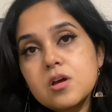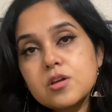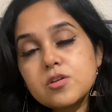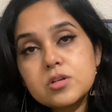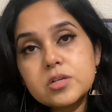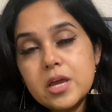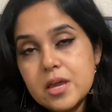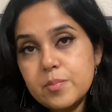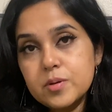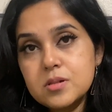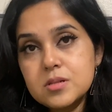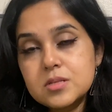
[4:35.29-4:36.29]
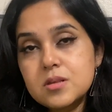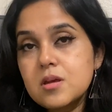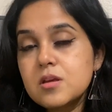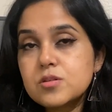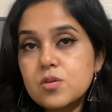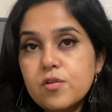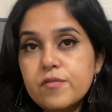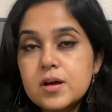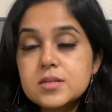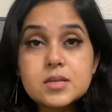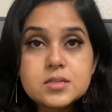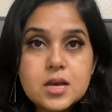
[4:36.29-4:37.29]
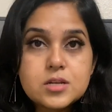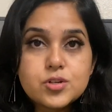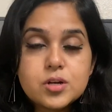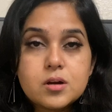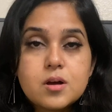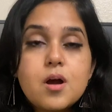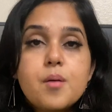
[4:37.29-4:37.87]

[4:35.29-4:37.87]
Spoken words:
your tables, sofas, etc.